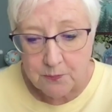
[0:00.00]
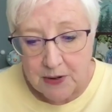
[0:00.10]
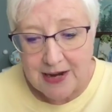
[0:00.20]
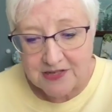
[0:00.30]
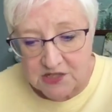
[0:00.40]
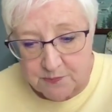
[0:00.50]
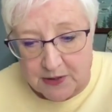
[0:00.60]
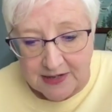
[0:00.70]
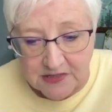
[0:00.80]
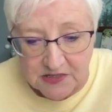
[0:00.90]
So practice,
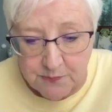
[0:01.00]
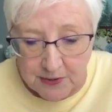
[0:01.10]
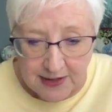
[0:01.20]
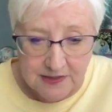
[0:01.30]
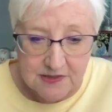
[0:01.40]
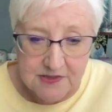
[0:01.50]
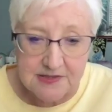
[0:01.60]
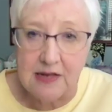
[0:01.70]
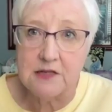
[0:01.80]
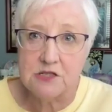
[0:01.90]
practice,
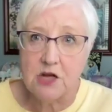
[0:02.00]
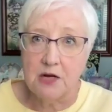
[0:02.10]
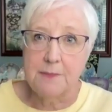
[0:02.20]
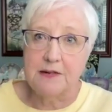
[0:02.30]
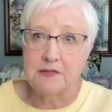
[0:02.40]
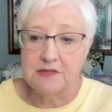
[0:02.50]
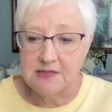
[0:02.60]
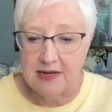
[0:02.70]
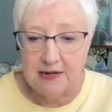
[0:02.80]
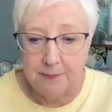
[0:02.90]
practice. Now let's talk about the
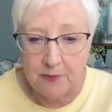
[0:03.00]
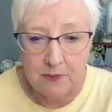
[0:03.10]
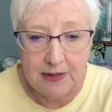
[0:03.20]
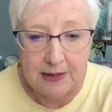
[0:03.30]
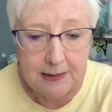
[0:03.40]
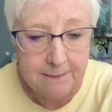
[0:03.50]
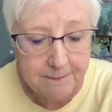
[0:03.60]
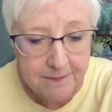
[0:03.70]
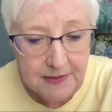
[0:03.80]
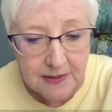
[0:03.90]
setup, okay?